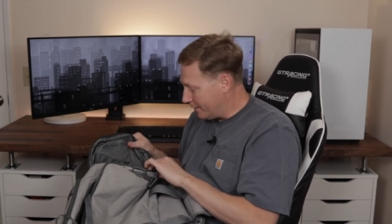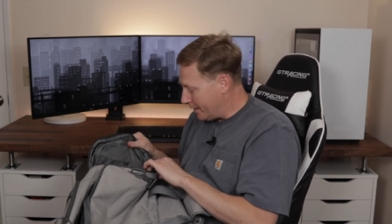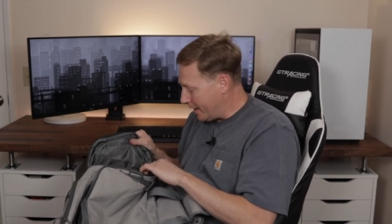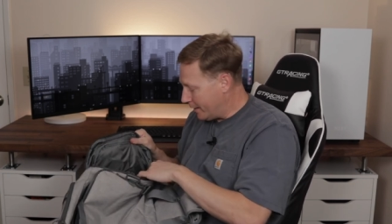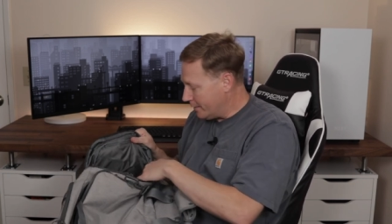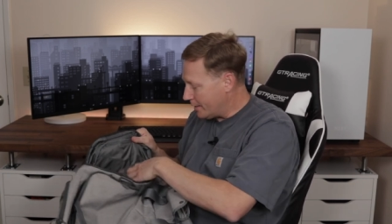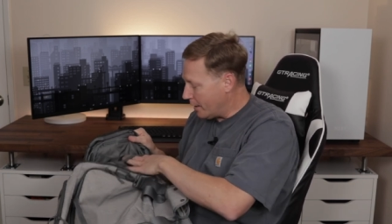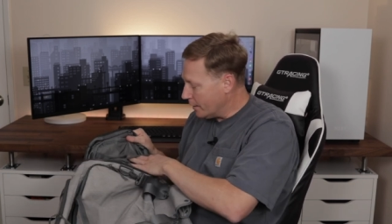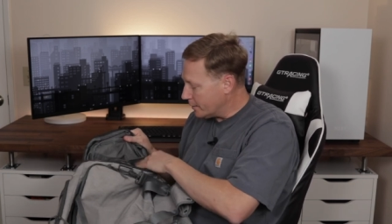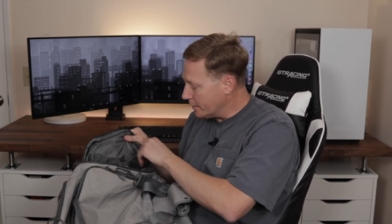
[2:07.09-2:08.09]
I can
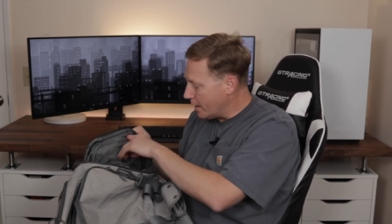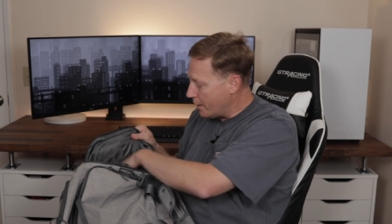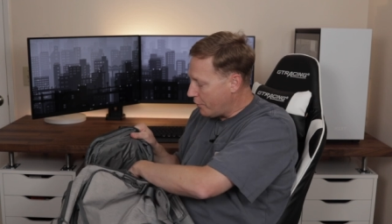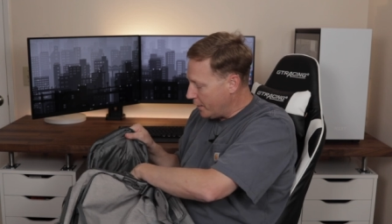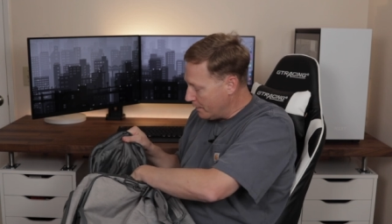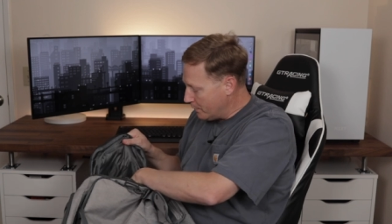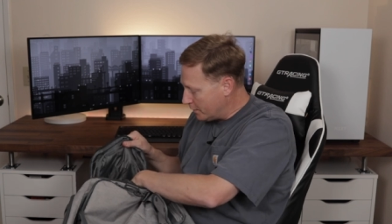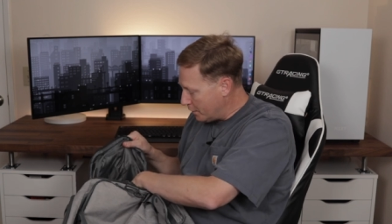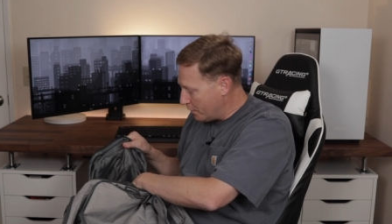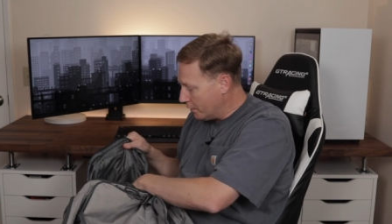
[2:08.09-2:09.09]
tell it's not thin
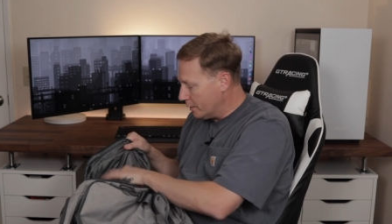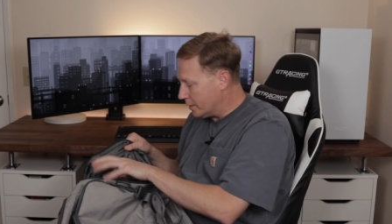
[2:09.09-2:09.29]
material,